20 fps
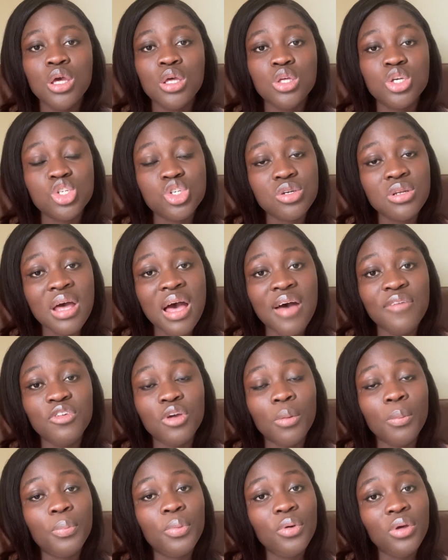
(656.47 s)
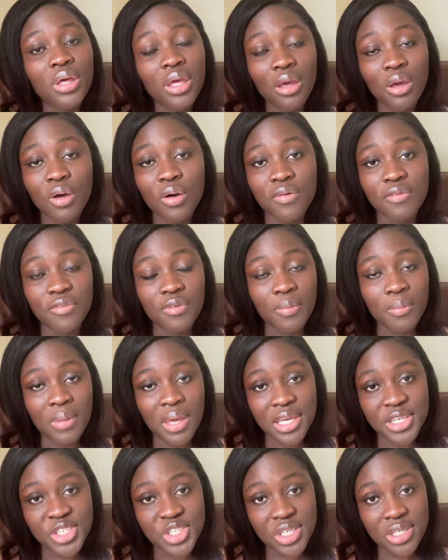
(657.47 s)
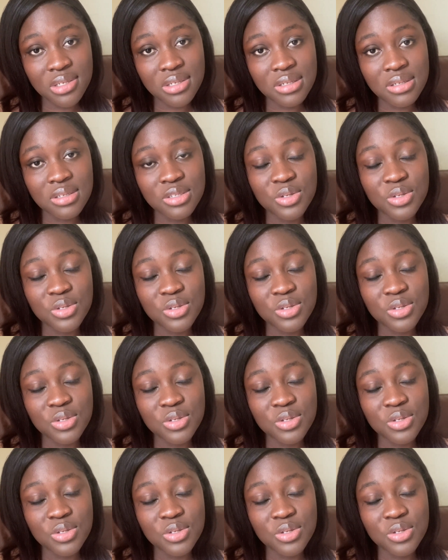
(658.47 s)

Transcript: You should have your booking confirmation.